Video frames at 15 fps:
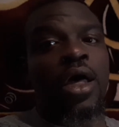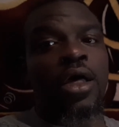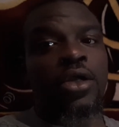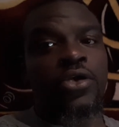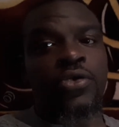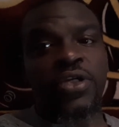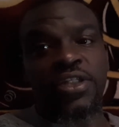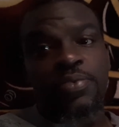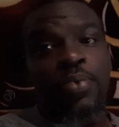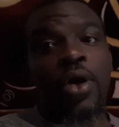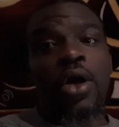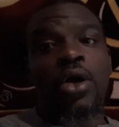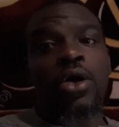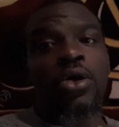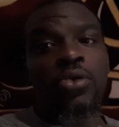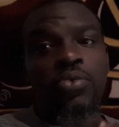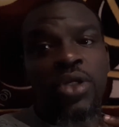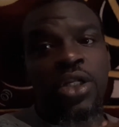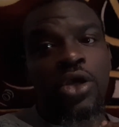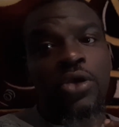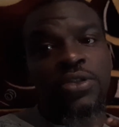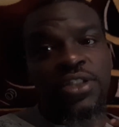Chris Paul, we
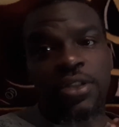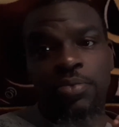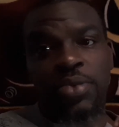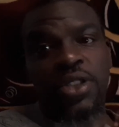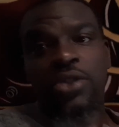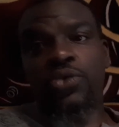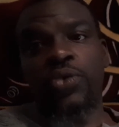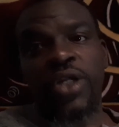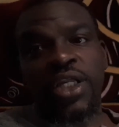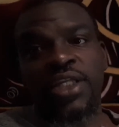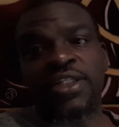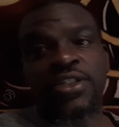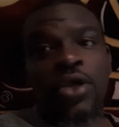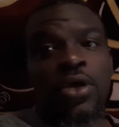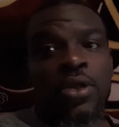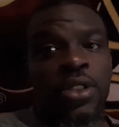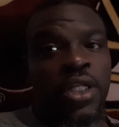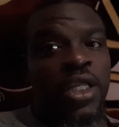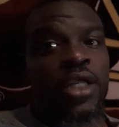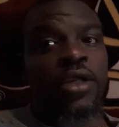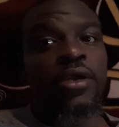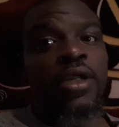know CP3 is on
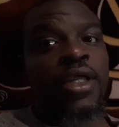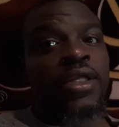there.